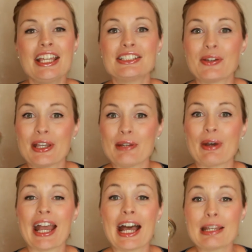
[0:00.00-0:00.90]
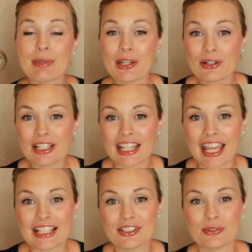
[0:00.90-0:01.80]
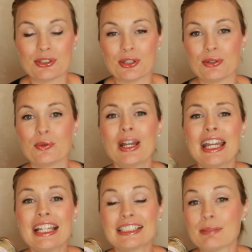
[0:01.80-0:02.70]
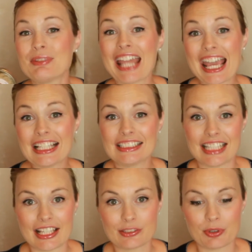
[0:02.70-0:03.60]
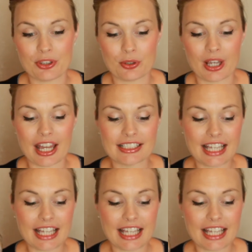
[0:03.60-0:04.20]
So anyway, I am here today to do some taste tests with you guys.